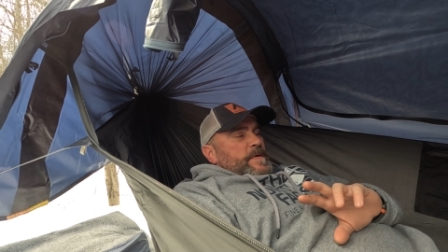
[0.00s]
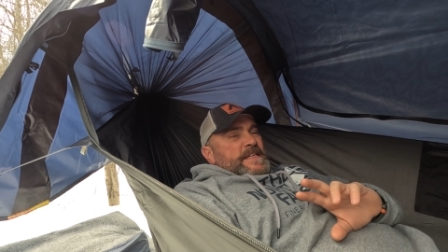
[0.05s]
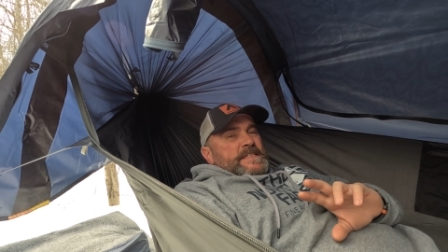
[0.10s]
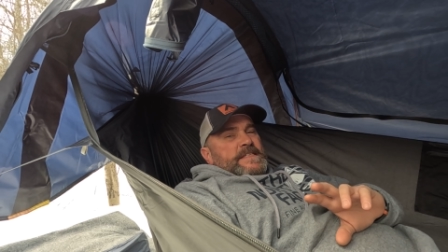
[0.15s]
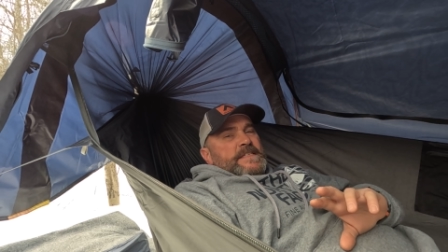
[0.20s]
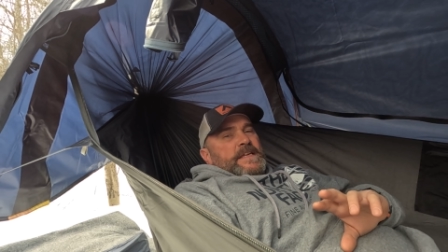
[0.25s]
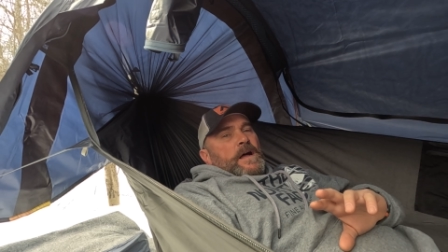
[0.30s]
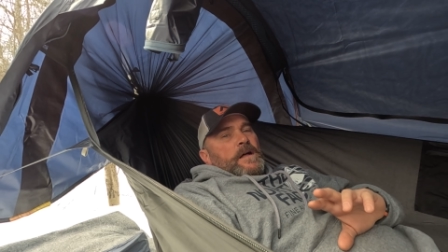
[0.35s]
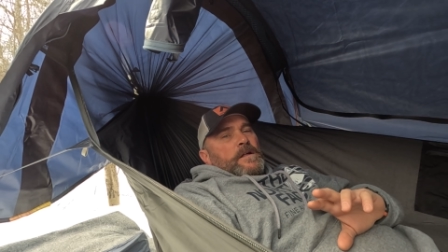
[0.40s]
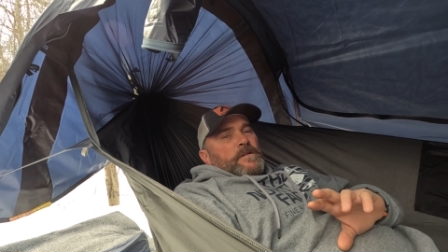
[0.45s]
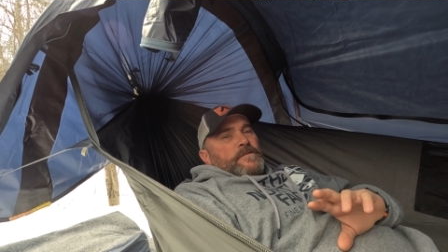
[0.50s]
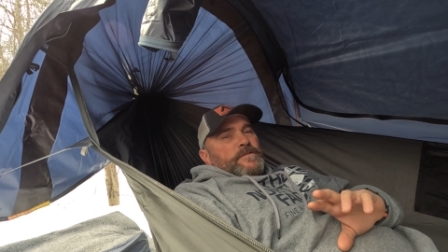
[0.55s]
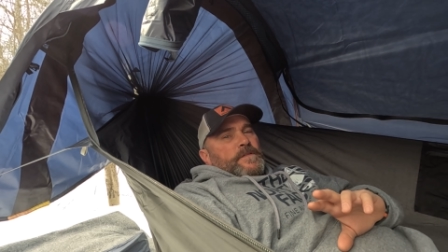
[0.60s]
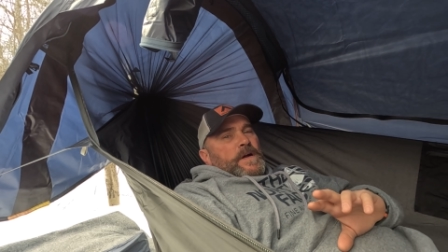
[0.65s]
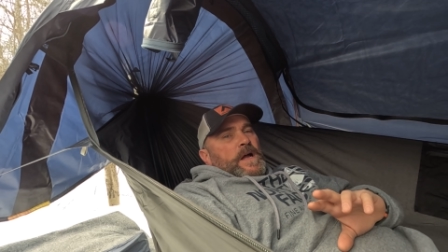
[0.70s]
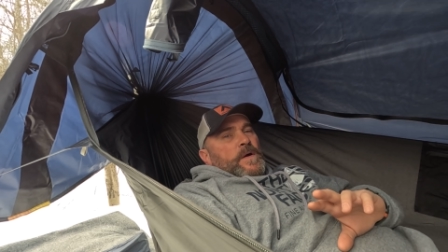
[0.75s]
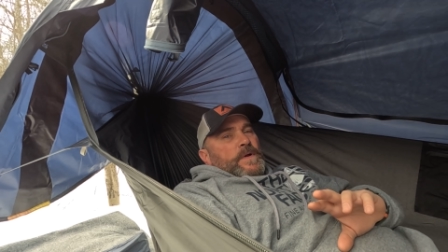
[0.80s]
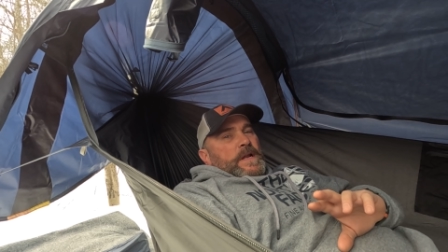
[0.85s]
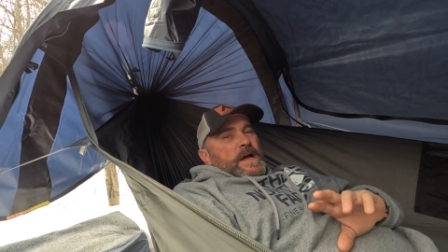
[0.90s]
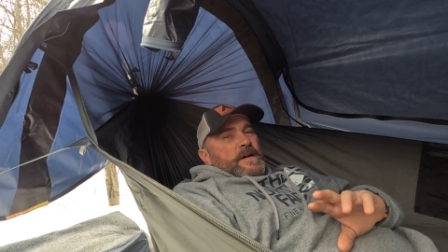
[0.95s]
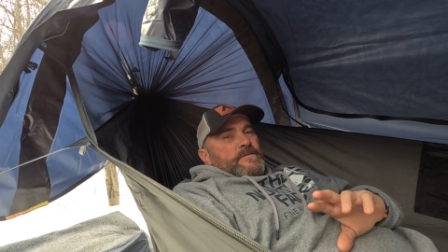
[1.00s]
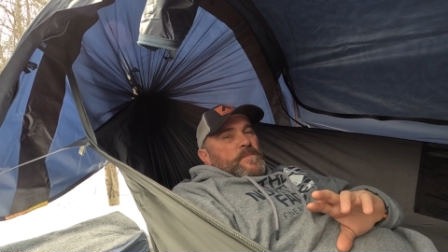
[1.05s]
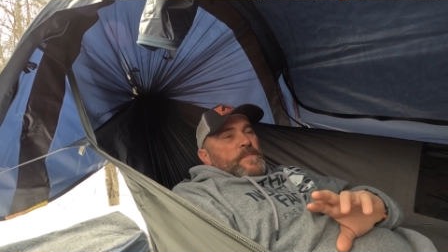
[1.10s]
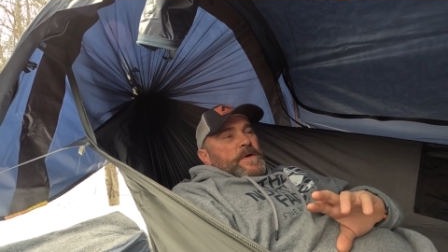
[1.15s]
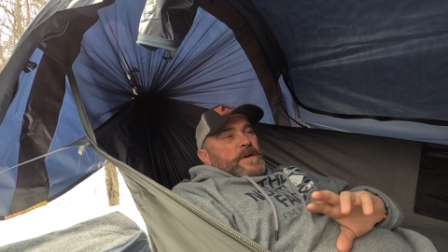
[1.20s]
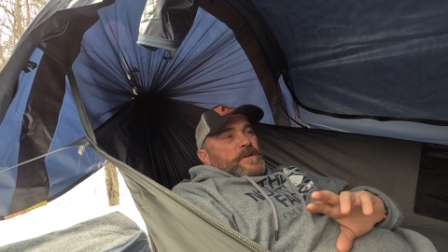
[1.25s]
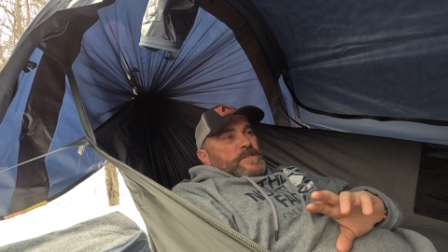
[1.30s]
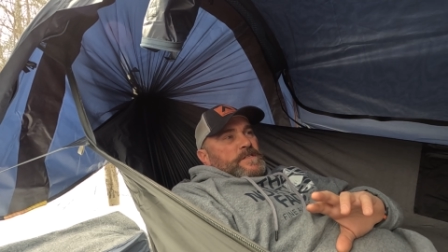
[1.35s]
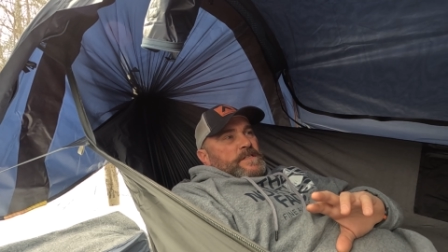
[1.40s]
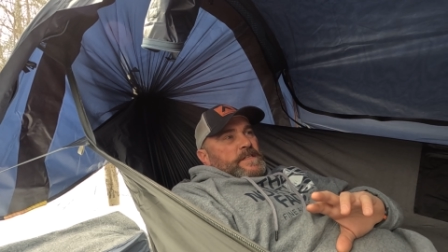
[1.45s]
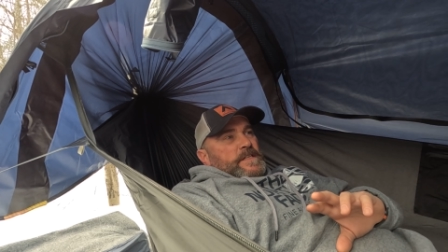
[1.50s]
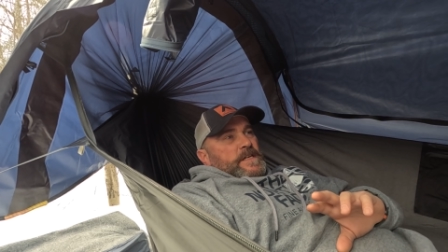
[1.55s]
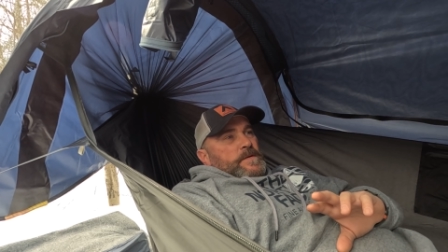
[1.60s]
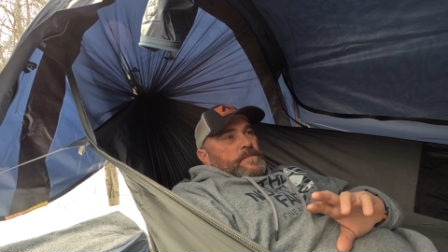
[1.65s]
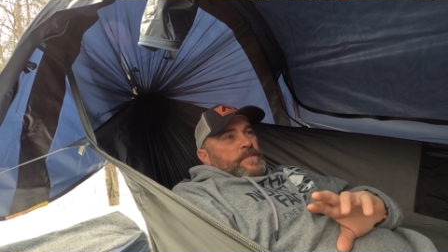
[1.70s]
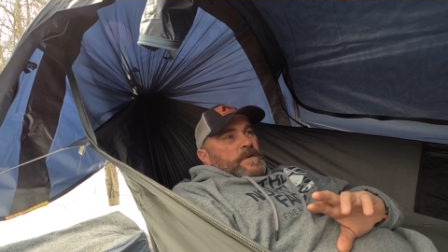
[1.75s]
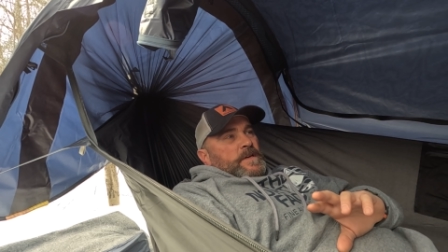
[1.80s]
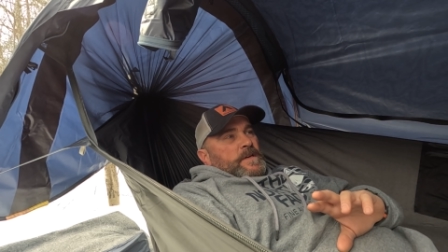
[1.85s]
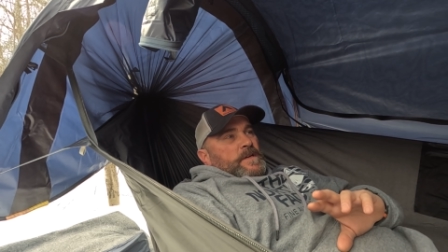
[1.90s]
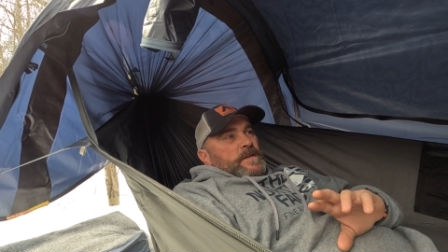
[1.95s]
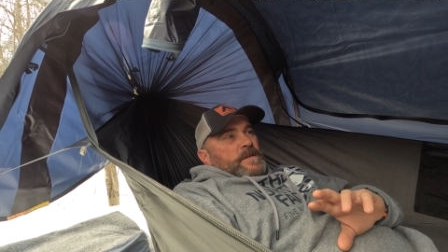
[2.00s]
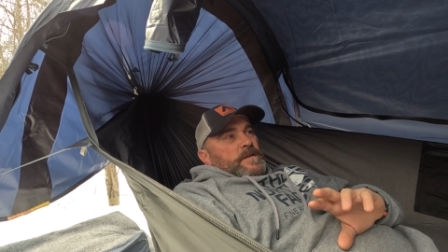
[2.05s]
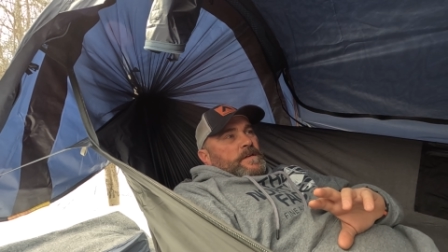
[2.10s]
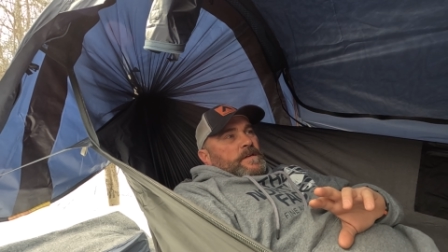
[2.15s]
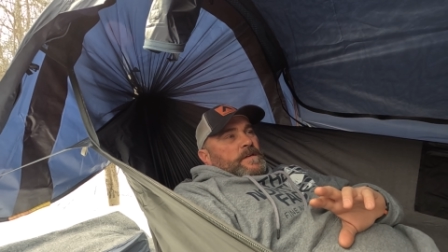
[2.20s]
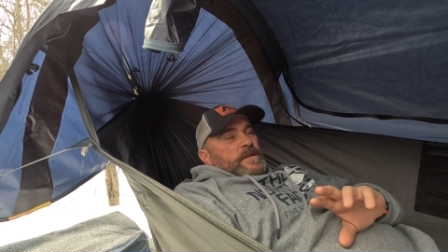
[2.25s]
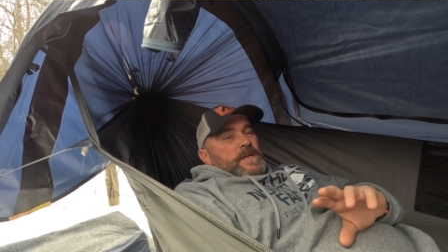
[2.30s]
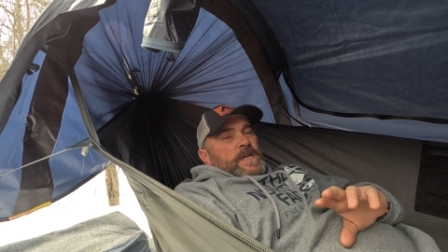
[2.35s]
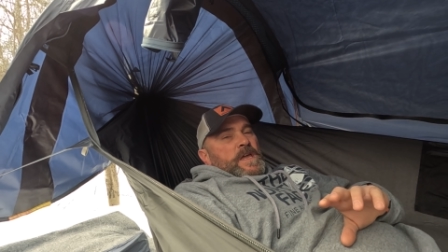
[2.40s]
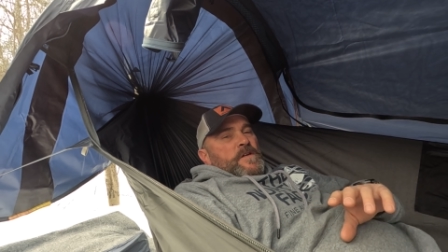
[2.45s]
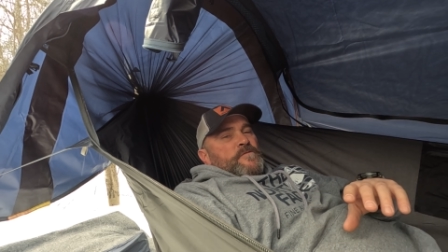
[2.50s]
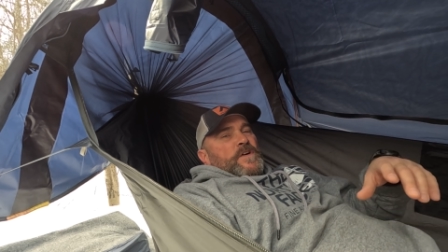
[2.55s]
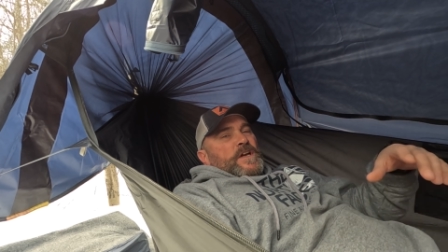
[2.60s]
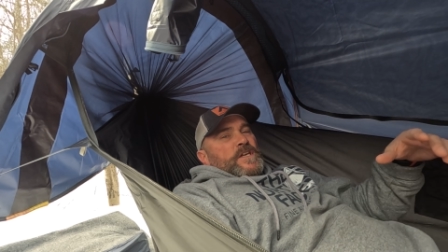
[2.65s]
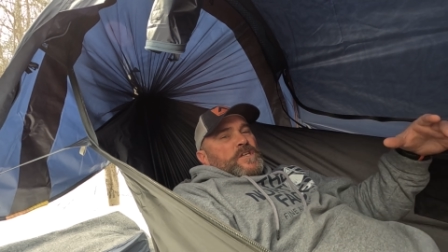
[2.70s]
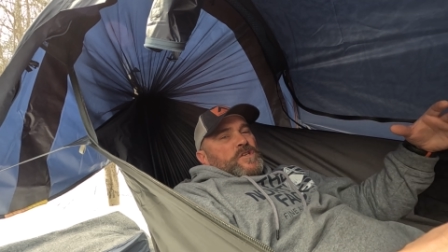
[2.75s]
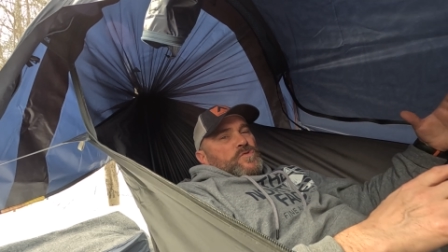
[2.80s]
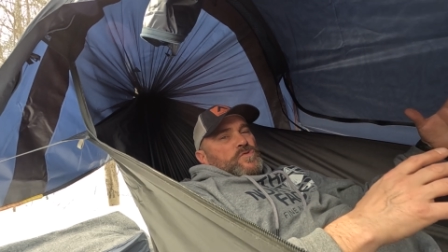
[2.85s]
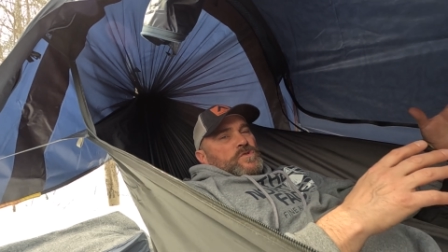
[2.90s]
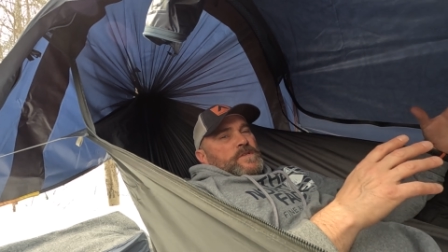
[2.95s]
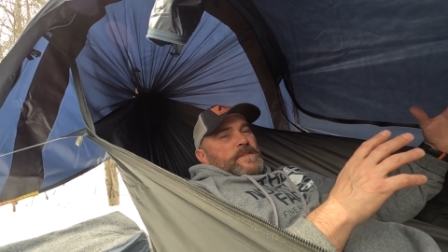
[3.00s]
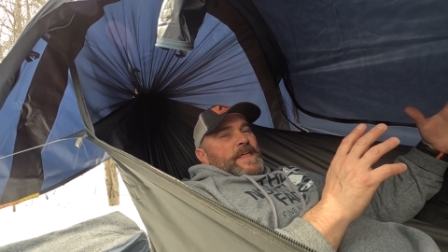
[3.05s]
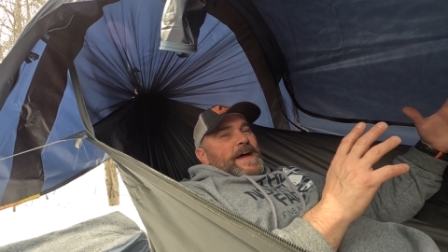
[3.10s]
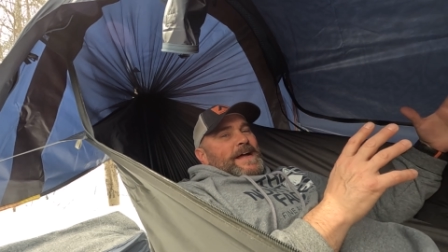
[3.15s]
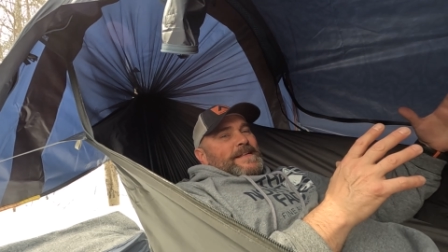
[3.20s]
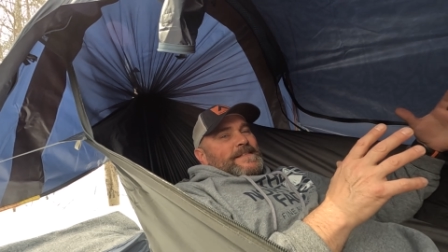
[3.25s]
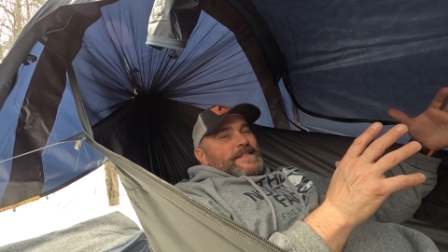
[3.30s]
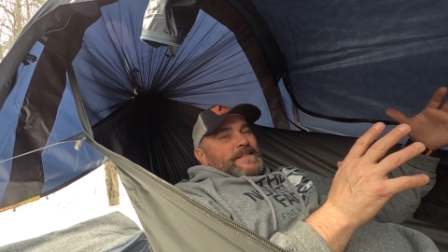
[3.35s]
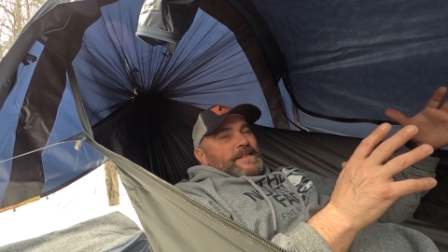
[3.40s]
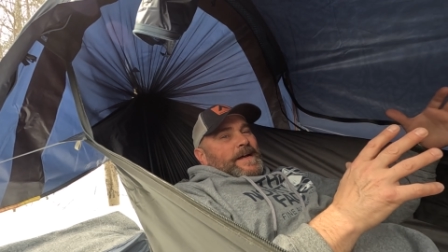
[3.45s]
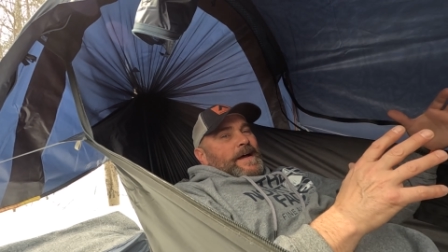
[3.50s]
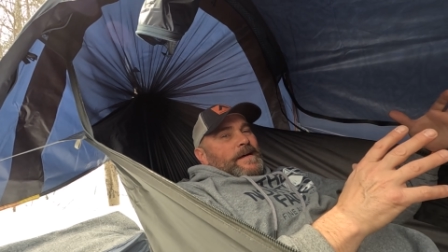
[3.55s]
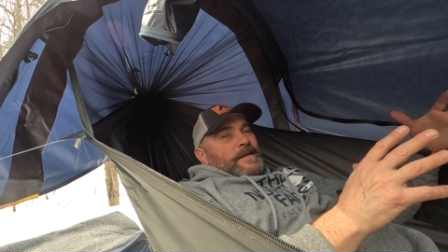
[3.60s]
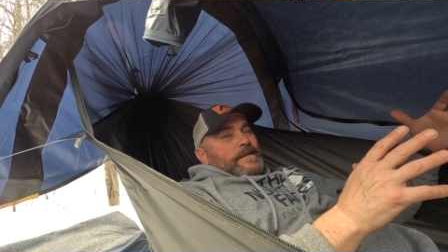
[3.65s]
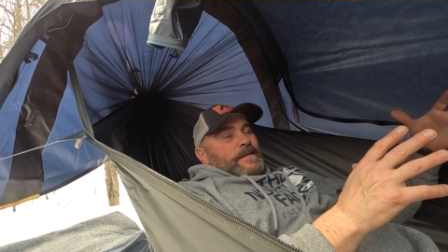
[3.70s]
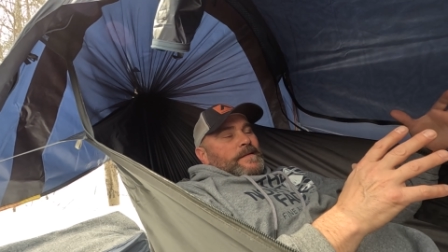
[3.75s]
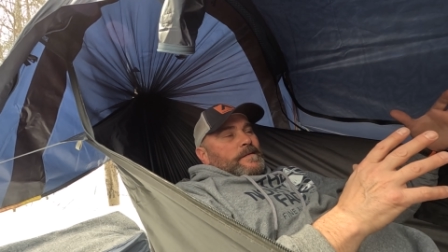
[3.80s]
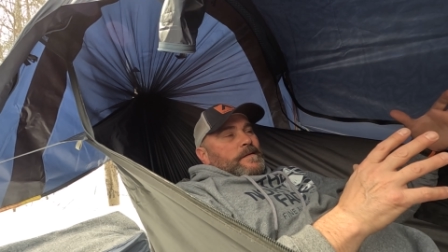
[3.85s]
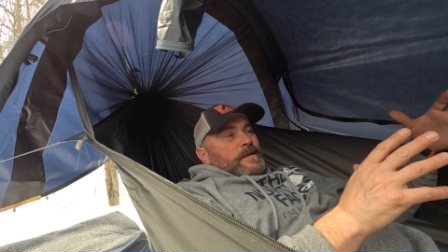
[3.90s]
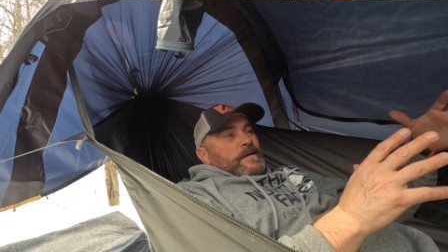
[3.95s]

myself, I would have a better sleep if I used that style